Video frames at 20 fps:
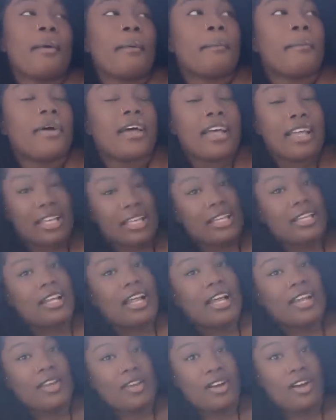but good
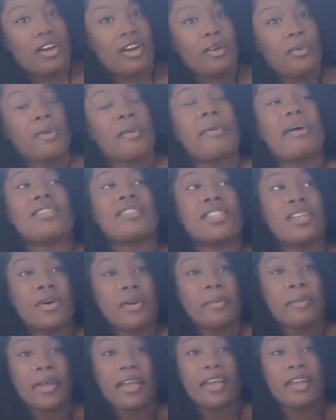night, y'all. We about to go
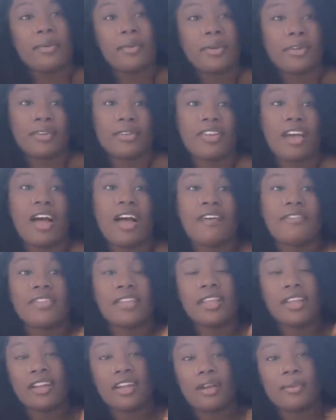to bed. Well, y'all have to
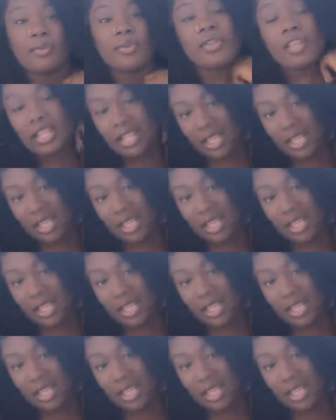get up. You can